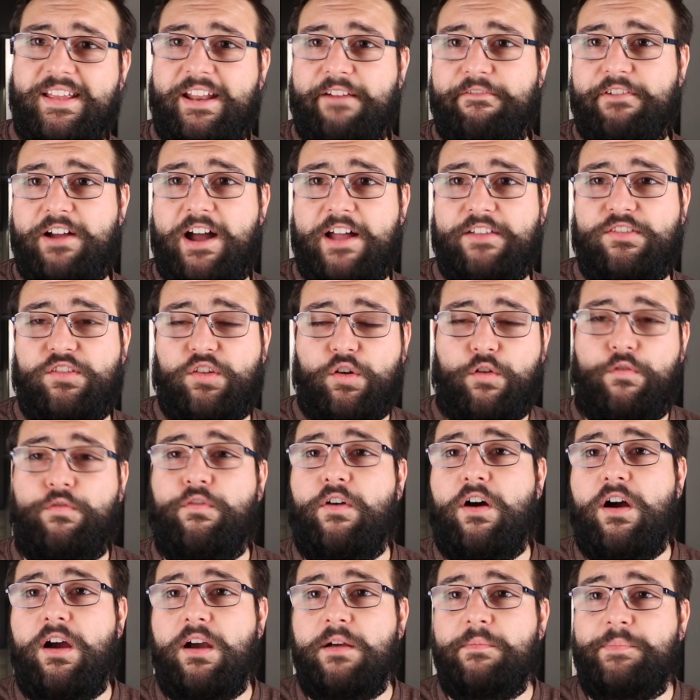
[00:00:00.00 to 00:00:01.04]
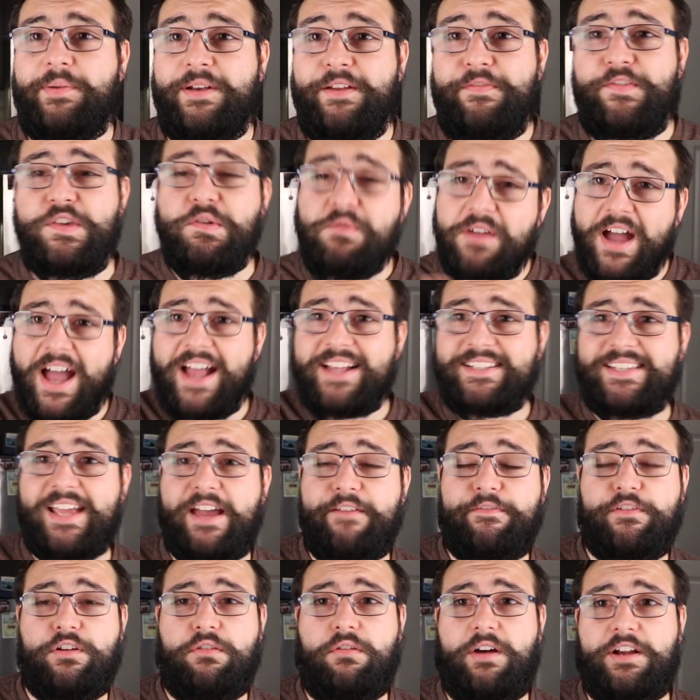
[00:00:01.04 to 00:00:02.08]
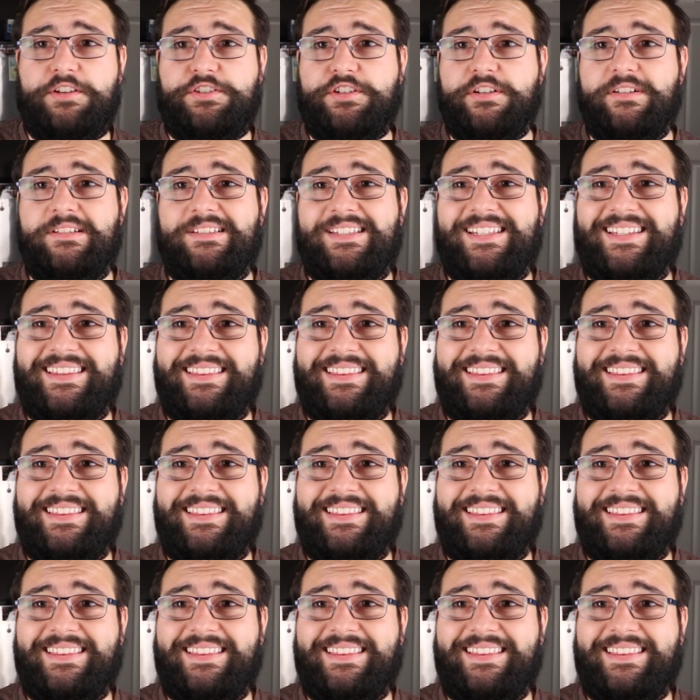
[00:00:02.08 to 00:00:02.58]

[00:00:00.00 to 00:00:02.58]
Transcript: that I've got so far, but if you guys have questions,